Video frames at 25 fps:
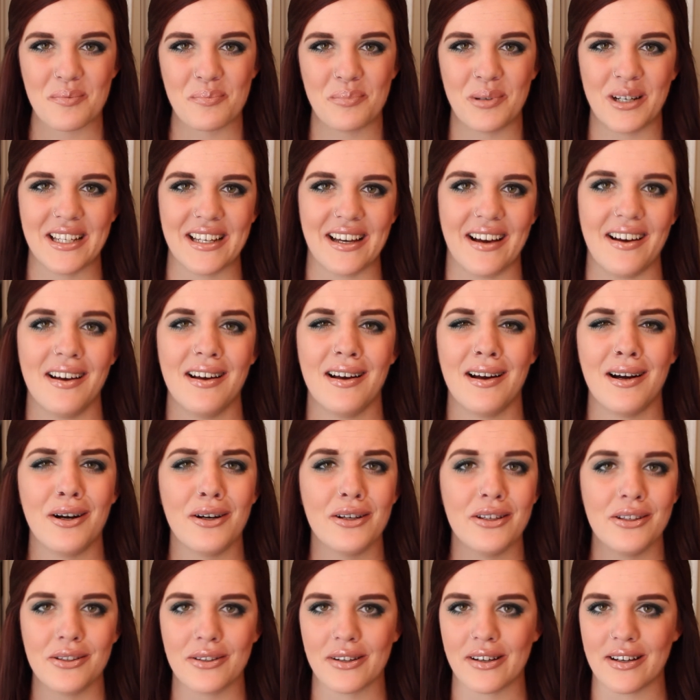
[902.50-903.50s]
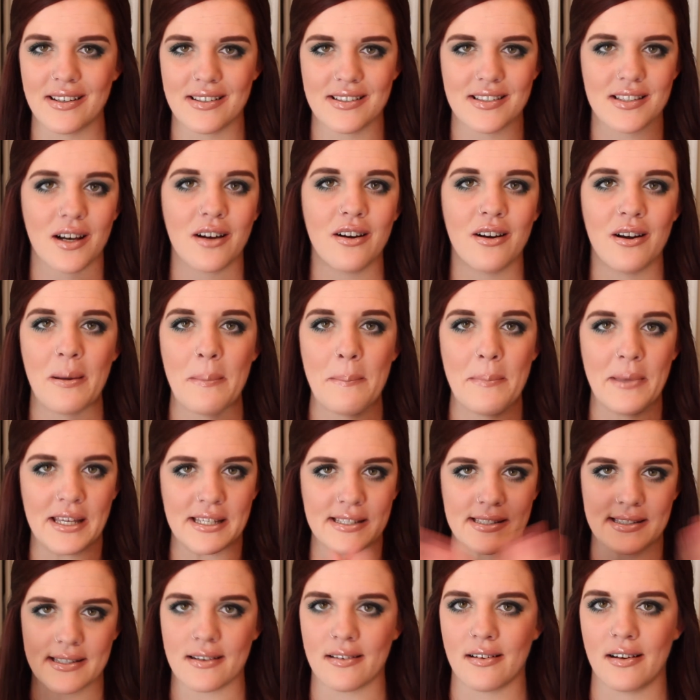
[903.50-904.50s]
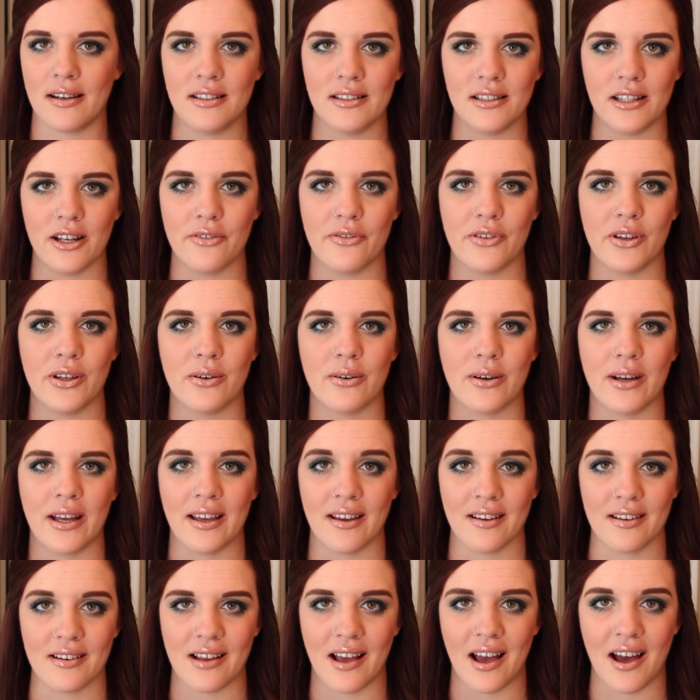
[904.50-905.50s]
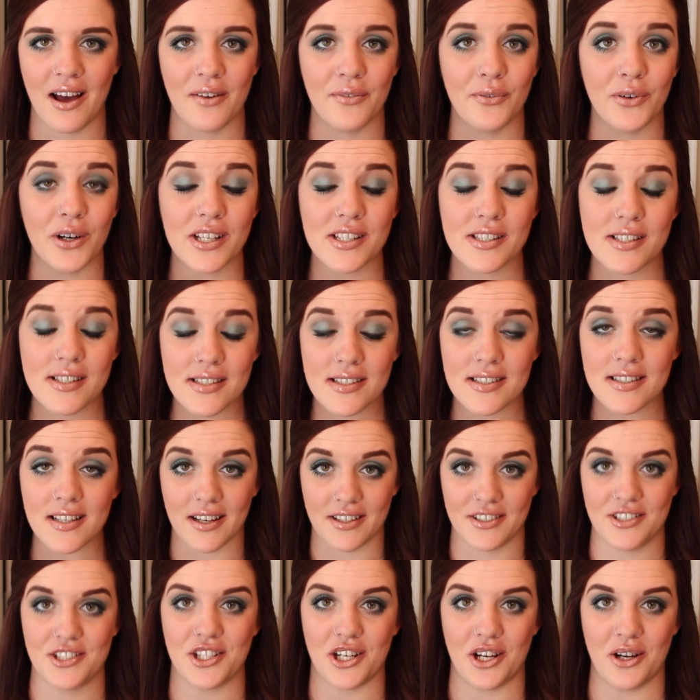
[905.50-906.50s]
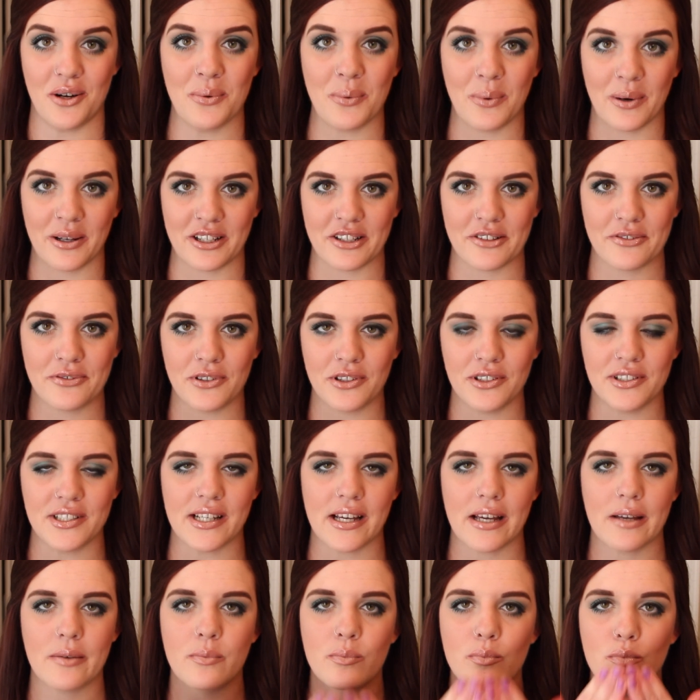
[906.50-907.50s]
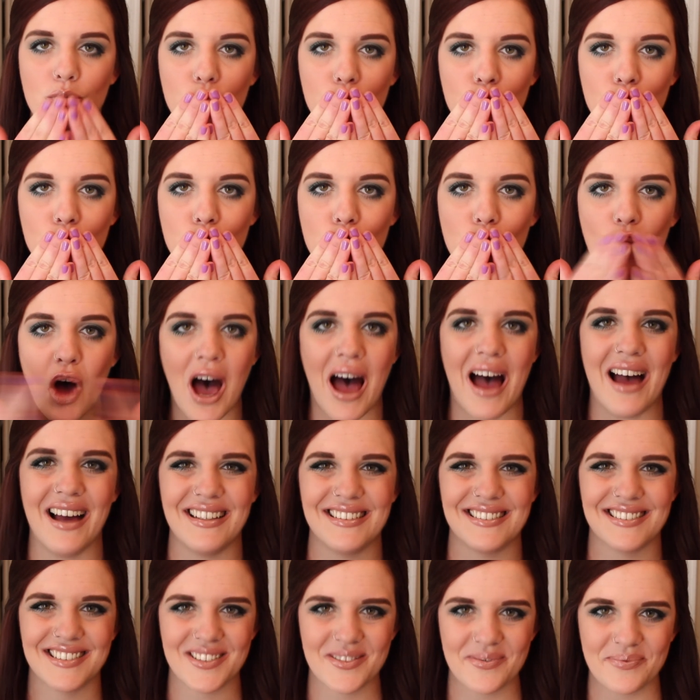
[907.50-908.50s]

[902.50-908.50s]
But yeah, you guys are amazing. I love you and have such a wonderful day. Mwah!